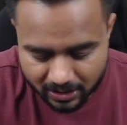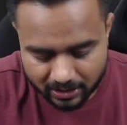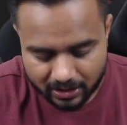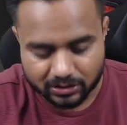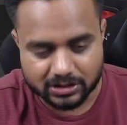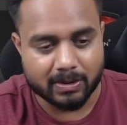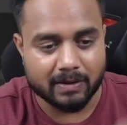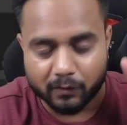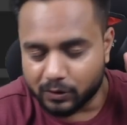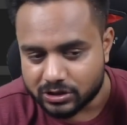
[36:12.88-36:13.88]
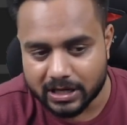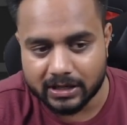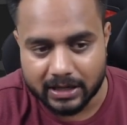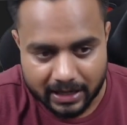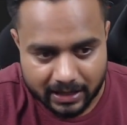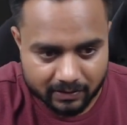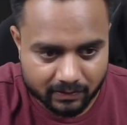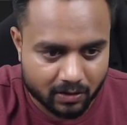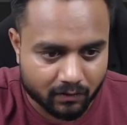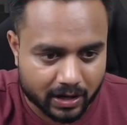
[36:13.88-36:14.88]
Now this is my full chain, and
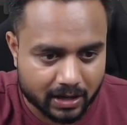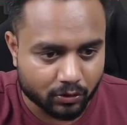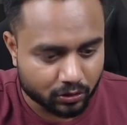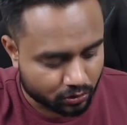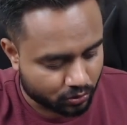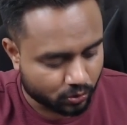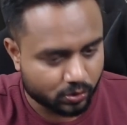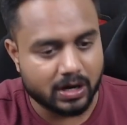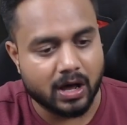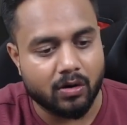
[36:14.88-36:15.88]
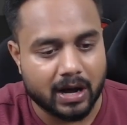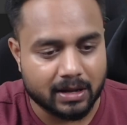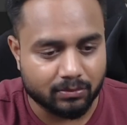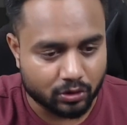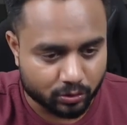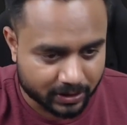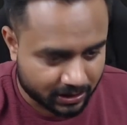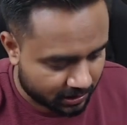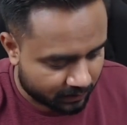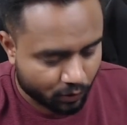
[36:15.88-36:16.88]
now what I'm going to do, now I'm going to be
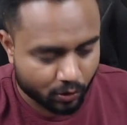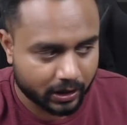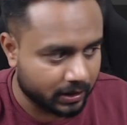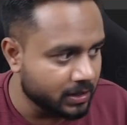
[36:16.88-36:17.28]
invoking.